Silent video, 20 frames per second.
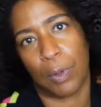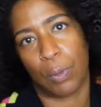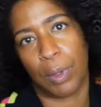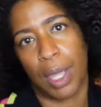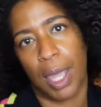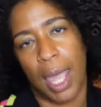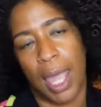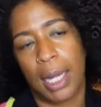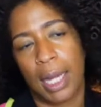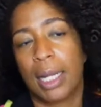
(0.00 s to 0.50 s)

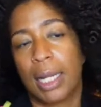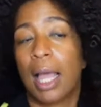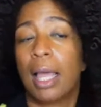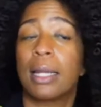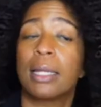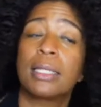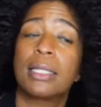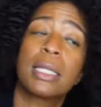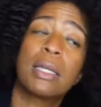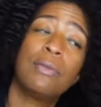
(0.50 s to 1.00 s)
Okay.
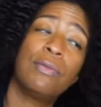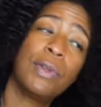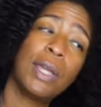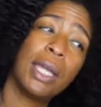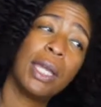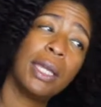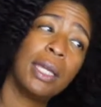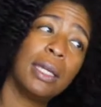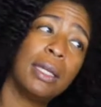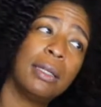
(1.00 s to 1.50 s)
Not as
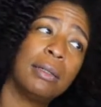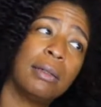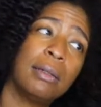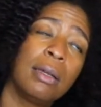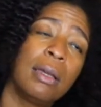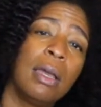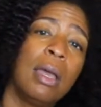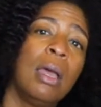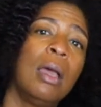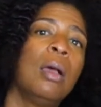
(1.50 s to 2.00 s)
convenient,
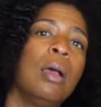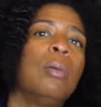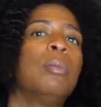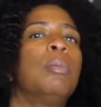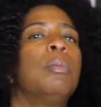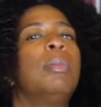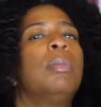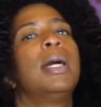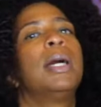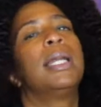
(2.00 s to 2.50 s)

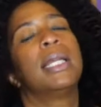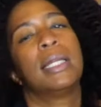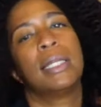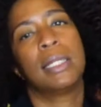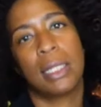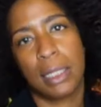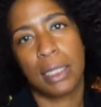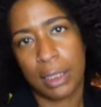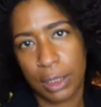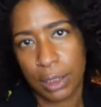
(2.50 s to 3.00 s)
but it
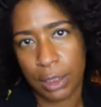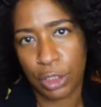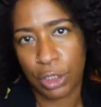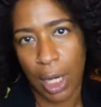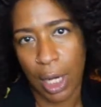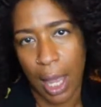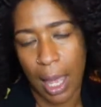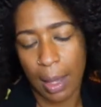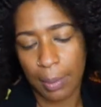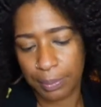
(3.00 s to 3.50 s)
does the
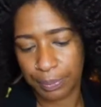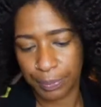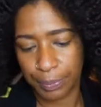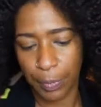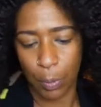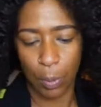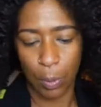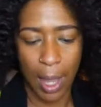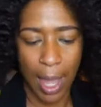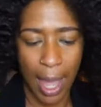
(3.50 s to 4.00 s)
job.
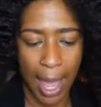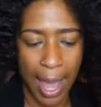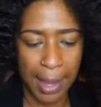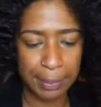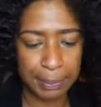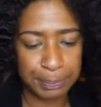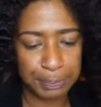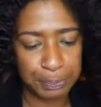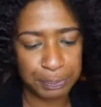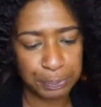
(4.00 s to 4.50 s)

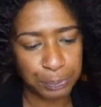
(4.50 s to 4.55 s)
Okay.